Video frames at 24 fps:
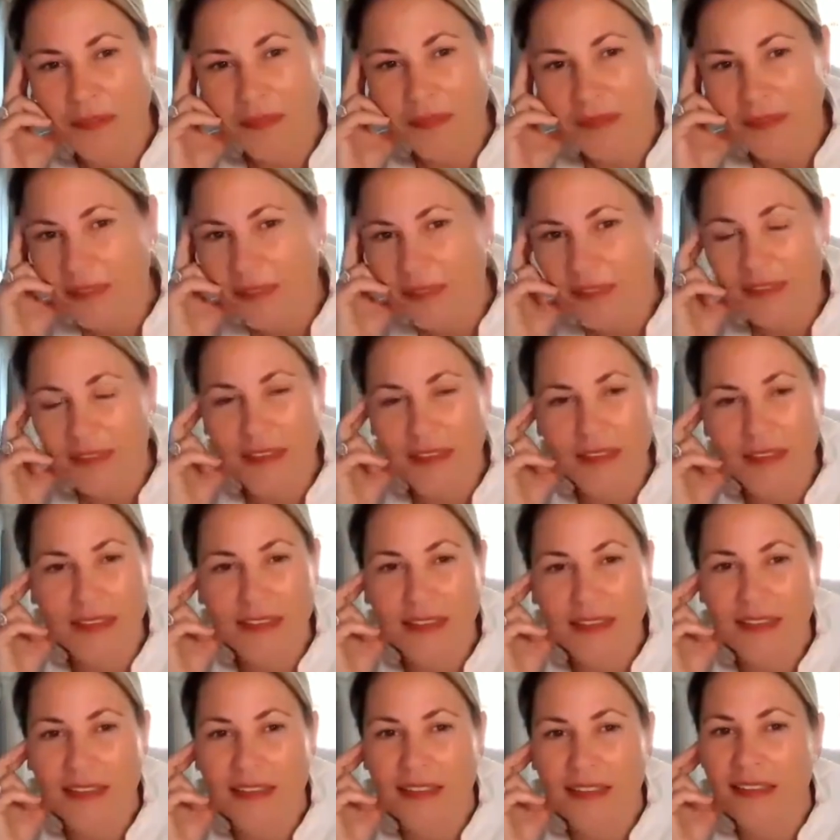some
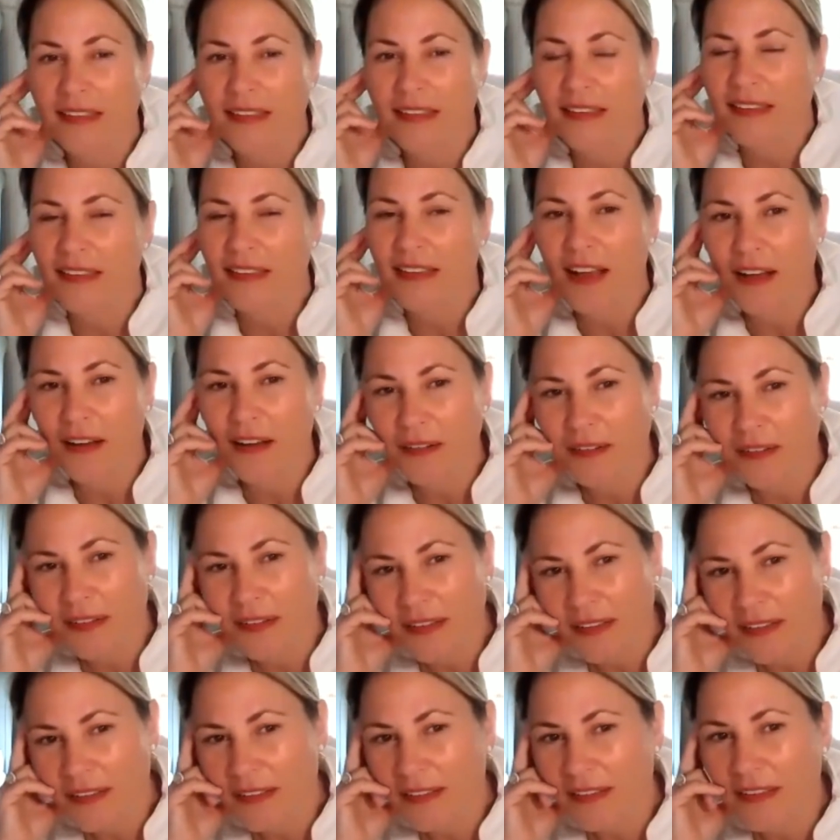policy. Nope. No.
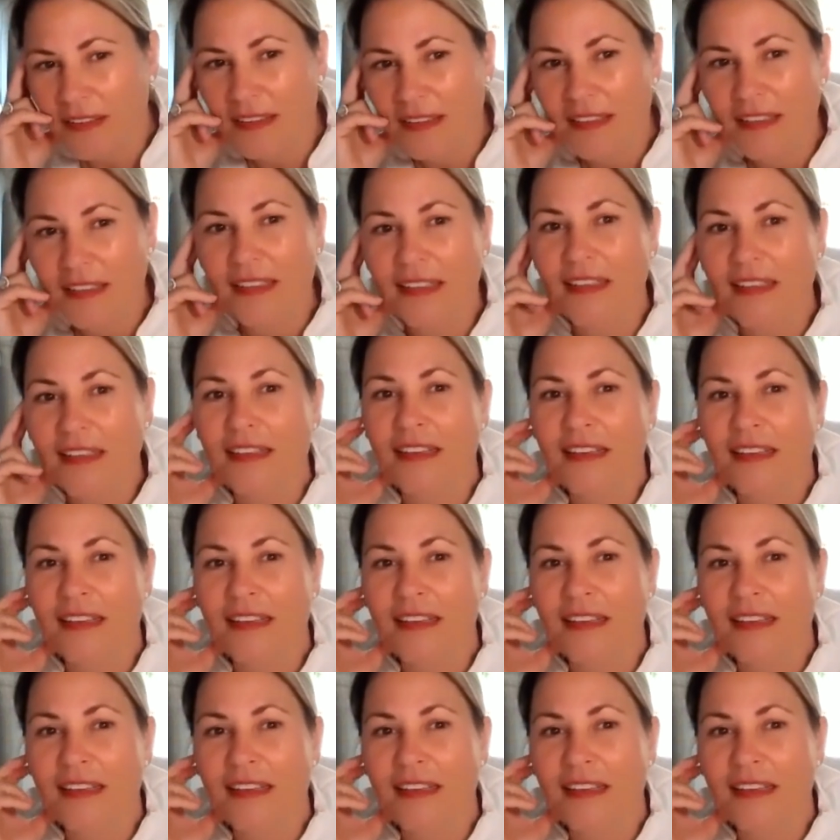It is